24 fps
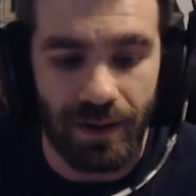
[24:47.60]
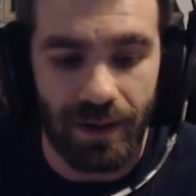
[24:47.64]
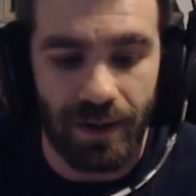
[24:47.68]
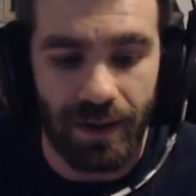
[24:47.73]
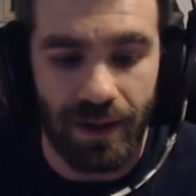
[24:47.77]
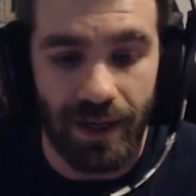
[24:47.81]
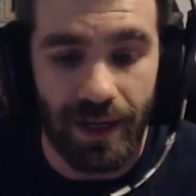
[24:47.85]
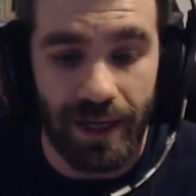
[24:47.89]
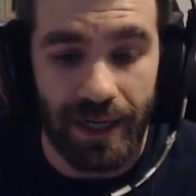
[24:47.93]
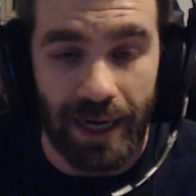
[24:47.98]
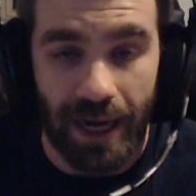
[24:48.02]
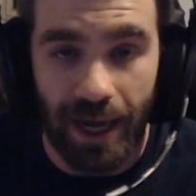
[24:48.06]

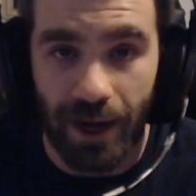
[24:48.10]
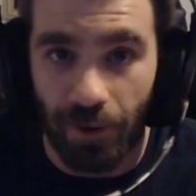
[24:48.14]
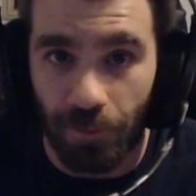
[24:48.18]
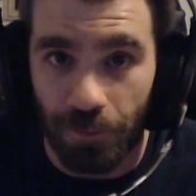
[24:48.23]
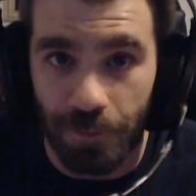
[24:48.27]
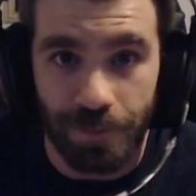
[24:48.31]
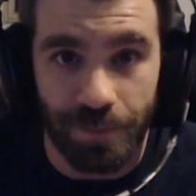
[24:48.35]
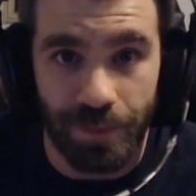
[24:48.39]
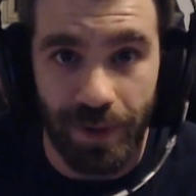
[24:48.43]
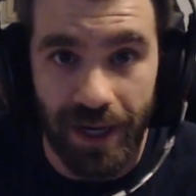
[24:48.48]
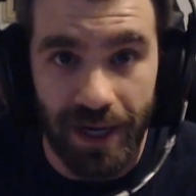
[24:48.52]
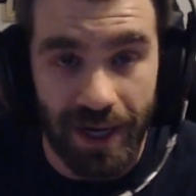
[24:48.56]
it
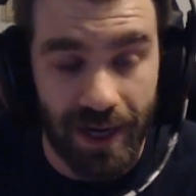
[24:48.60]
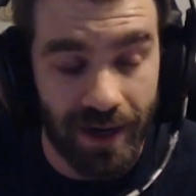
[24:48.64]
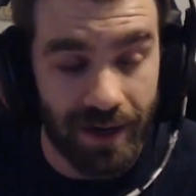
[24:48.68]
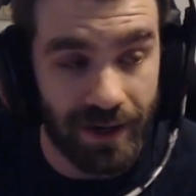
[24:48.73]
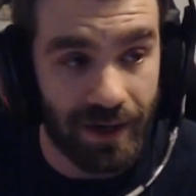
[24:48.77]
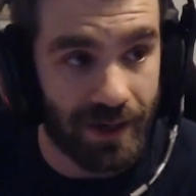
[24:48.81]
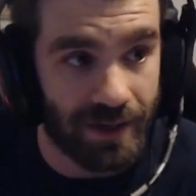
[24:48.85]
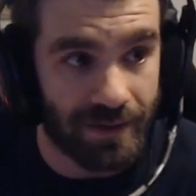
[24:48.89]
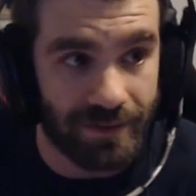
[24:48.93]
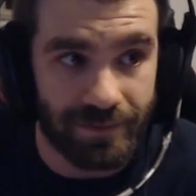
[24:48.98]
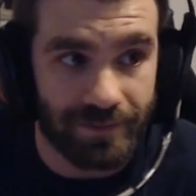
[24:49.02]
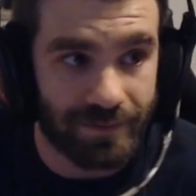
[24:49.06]
helped.
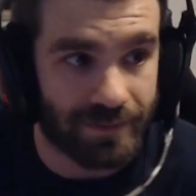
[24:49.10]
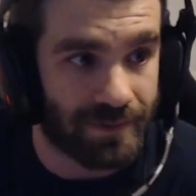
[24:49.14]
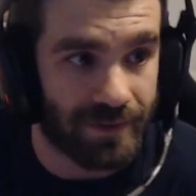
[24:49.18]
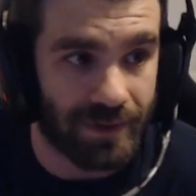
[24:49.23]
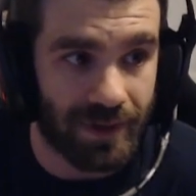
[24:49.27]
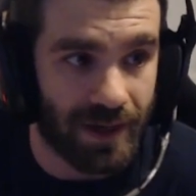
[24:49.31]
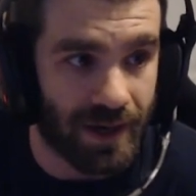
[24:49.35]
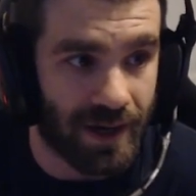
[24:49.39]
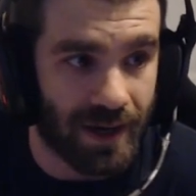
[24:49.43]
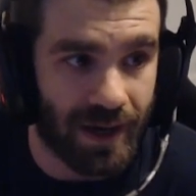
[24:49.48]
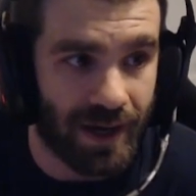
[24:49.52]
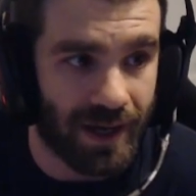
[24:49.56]

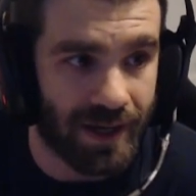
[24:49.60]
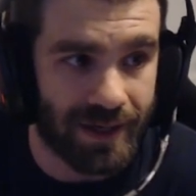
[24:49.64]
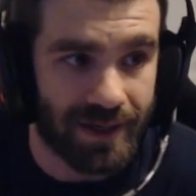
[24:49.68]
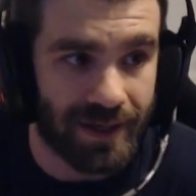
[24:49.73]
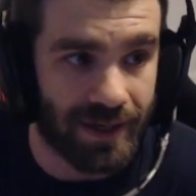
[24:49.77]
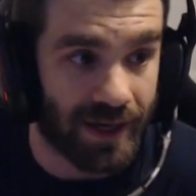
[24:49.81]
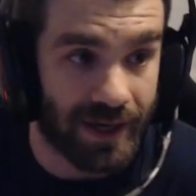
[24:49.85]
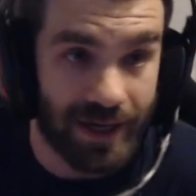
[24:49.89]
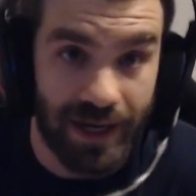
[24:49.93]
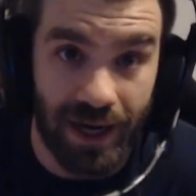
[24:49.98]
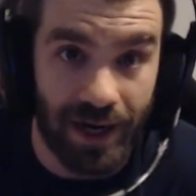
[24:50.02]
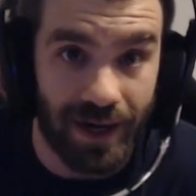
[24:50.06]

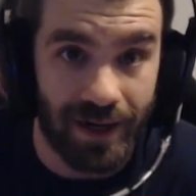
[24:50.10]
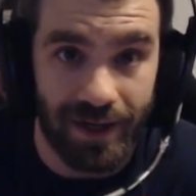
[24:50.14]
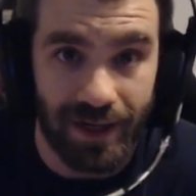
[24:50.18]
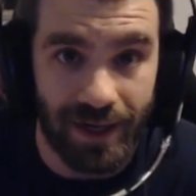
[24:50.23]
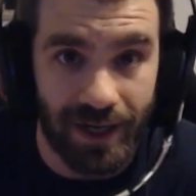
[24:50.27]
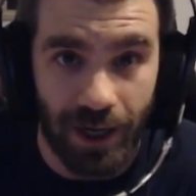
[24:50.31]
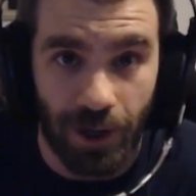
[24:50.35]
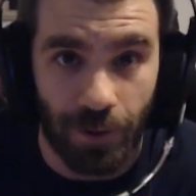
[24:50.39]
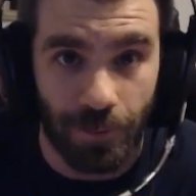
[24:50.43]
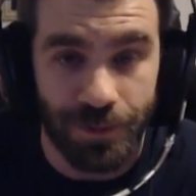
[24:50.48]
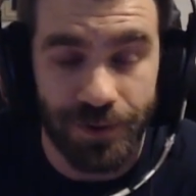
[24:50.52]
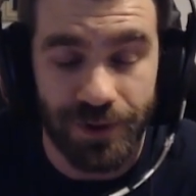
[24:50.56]
Again,
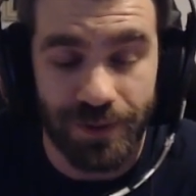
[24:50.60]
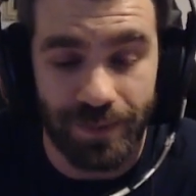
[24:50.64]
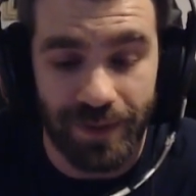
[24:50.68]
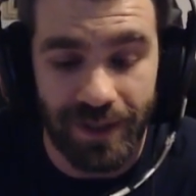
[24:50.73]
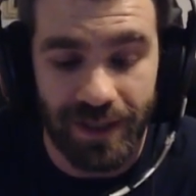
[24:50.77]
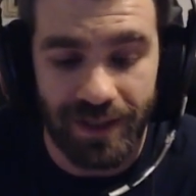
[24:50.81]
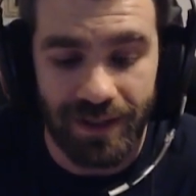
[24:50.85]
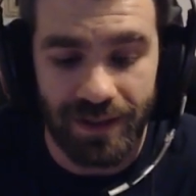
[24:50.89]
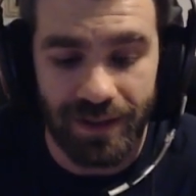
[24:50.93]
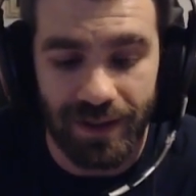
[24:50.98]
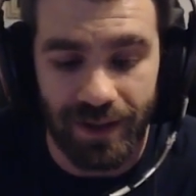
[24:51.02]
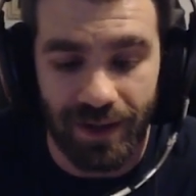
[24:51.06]
it helps
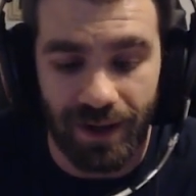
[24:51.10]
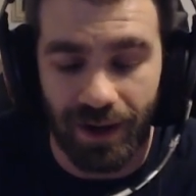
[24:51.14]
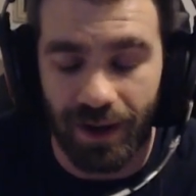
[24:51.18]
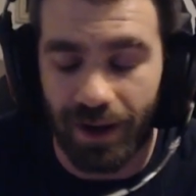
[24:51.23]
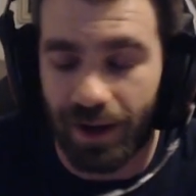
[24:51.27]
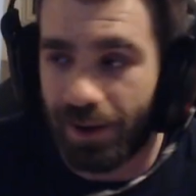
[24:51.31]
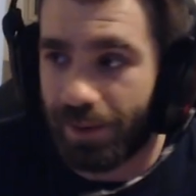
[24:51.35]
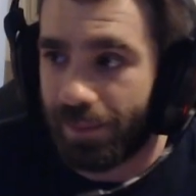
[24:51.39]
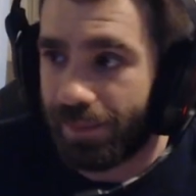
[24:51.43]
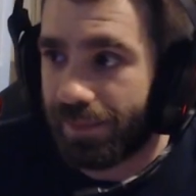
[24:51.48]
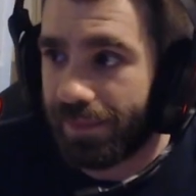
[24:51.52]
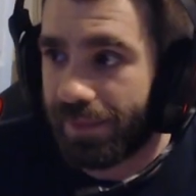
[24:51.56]
me.
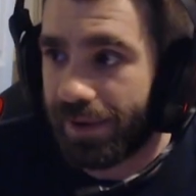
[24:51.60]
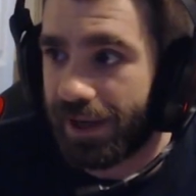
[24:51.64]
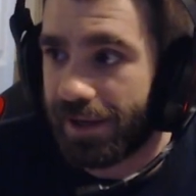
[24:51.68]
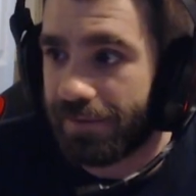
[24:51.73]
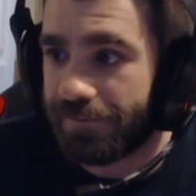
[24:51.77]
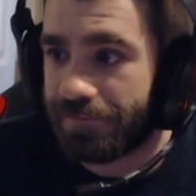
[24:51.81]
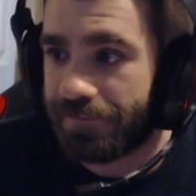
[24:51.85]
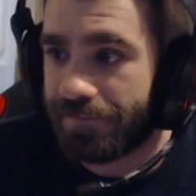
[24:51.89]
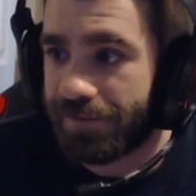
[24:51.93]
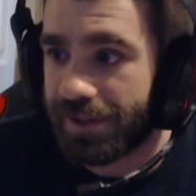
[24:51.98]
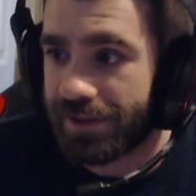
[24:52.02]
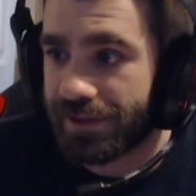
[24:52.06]

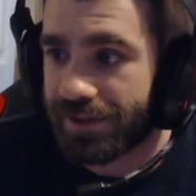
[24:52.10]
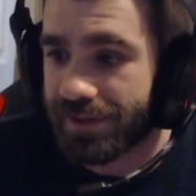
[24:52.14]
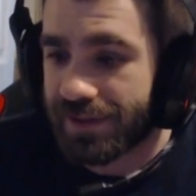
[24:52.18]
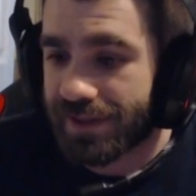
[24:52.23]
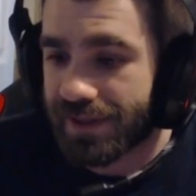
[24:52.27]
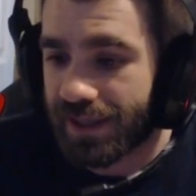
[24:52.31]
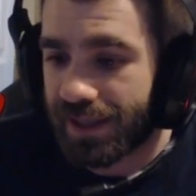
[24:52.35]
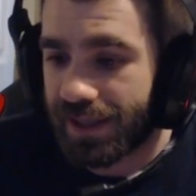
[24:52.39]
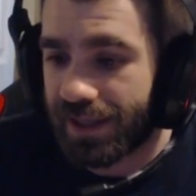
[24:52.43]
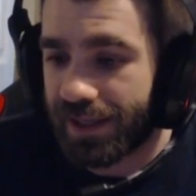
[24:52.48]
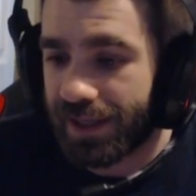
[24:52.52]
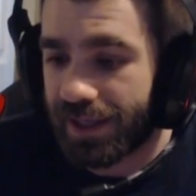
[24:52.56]
It
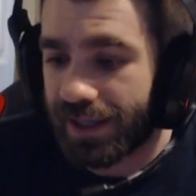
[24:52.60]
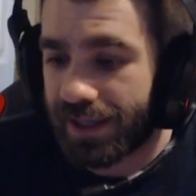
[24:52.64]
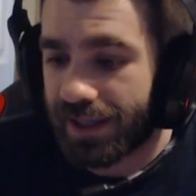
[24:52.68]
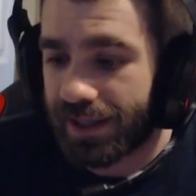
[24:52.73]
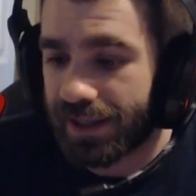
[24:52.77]
feels like,